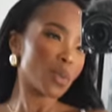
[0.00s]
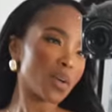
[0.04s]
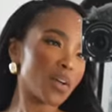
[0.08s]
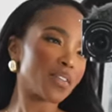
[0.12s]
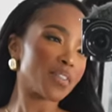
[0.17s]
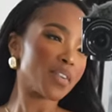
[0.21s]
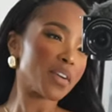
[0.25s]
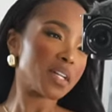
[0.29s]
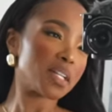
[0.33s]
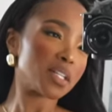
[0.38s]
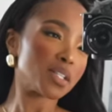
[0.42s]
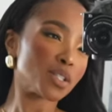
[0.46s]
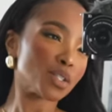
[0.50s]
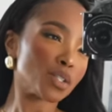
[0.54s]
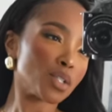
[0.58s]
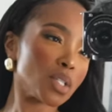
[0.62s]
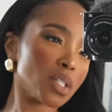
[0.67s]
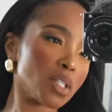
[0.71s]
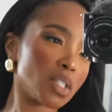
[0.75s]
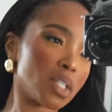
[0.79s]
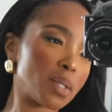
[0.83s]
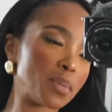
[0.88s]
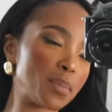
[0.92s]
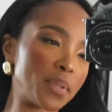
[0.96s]
wear it for
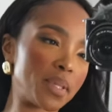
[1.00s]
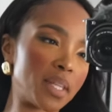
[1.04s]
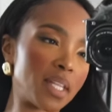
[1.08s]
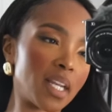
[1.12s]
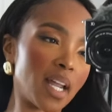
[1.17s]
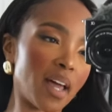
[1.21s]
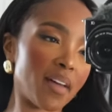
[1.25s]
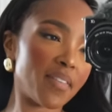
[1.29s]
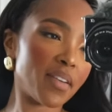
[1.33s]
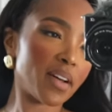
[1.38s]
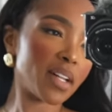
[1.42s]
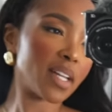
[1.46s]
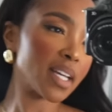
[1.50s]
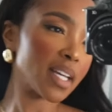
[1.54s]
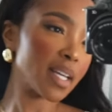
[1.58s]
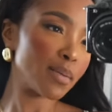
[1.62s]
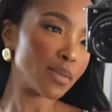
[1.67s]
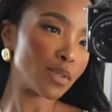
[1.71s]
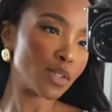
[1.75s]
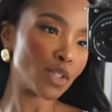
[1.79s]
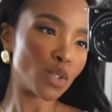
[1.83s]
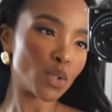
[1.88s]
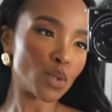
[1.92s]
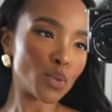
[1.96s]
Easter, but then I felt like it
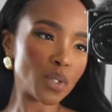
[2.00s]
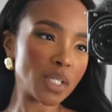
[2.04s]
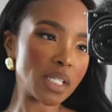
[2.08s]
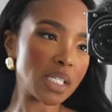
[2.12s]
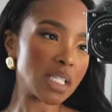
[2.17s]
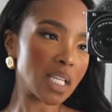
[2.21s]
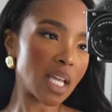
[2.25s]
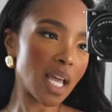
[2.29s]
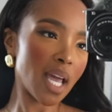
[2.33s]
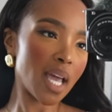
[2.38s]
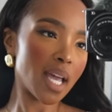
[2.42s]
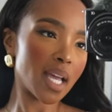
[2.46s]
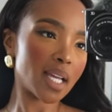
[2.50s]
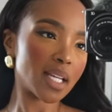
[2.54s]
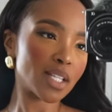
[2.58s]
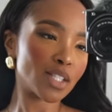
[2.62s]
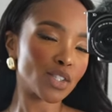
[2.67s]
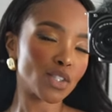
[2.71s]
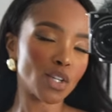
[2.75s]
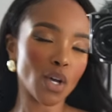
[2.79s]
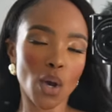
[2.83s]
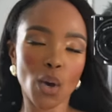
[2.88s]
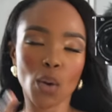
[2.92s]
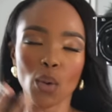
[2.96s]
was too risque.
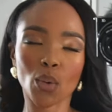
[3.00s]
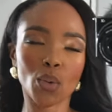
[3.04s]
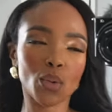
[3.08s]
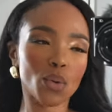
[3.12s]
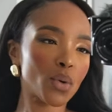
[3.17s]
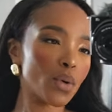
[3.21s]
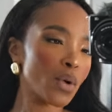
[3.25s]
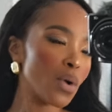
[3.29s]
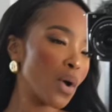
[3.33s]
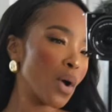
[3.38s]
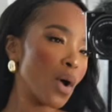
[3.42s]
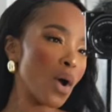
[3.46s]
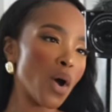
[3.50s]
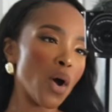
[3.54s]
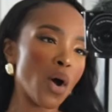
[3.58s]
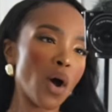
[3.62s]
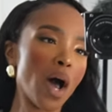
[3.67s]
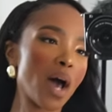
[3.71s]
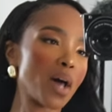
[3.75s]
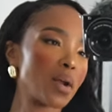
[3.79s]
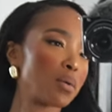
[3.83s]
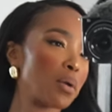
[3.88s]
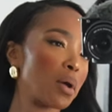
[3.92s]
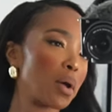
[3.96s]
So
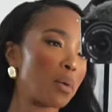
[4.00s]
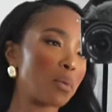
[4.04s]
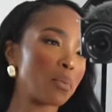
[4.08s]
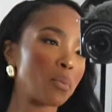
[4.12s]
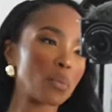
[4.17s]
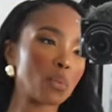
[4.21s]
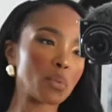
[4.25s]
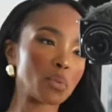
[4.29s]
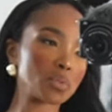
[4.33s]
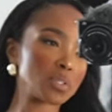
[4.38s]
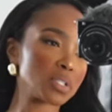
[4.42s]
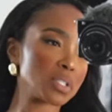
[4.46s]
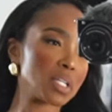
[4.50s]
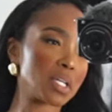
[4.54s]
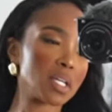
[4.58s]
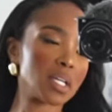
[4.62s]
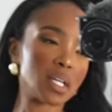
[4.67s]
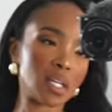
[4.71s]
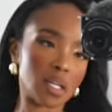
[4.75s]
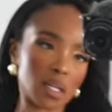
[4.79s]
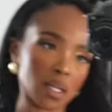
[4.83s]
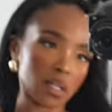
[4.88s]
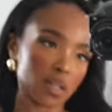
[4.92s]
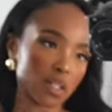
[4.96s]
I don't know, we'll see.
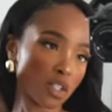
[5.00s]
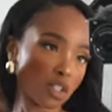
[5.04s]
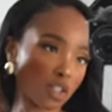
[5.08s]
The